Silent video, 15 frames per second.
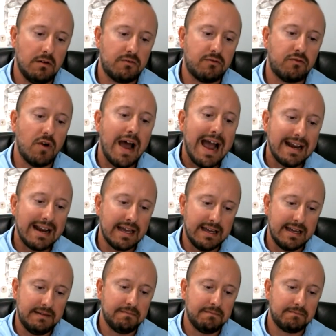
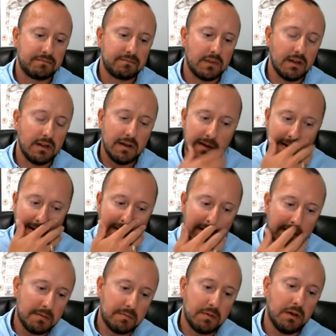Friday, let
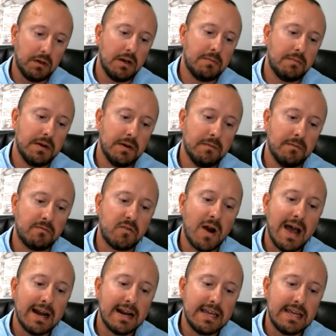me pull it up here.
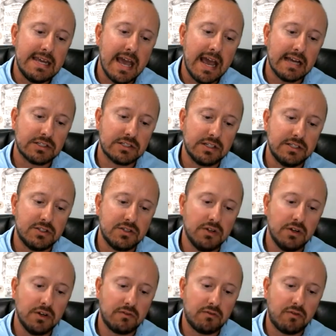Friday, he actually
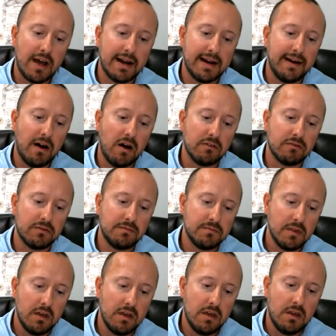took Friday off.
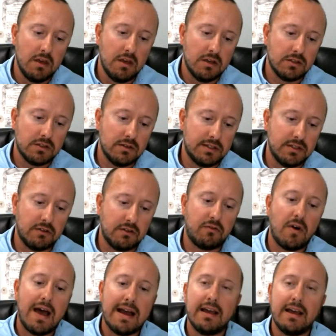So he took
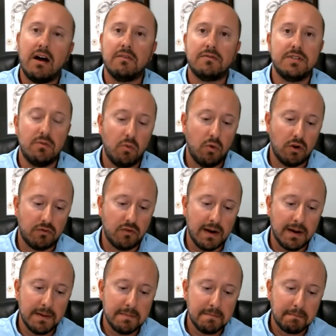Friday off, didn't work
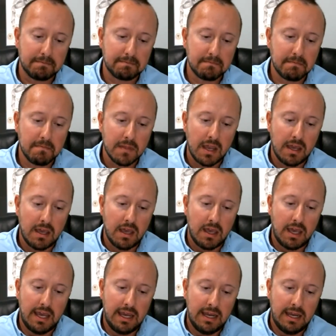Friday.
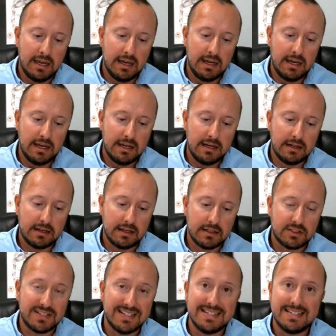And
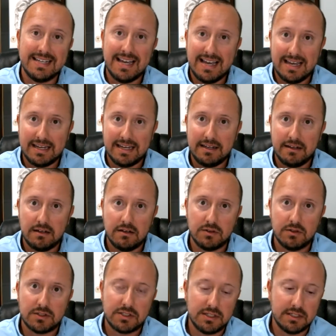today,
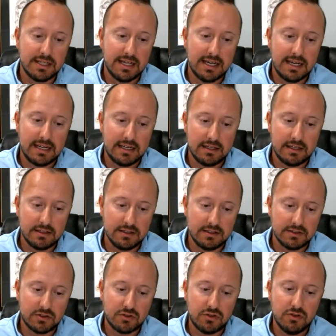which today
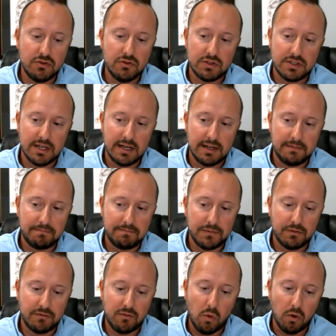is Tuesday, the
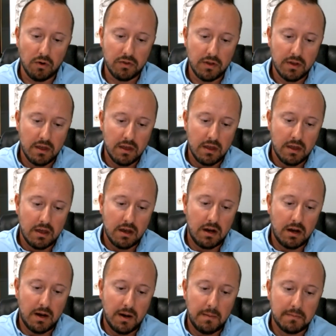4th,
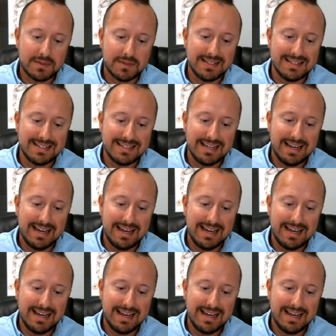took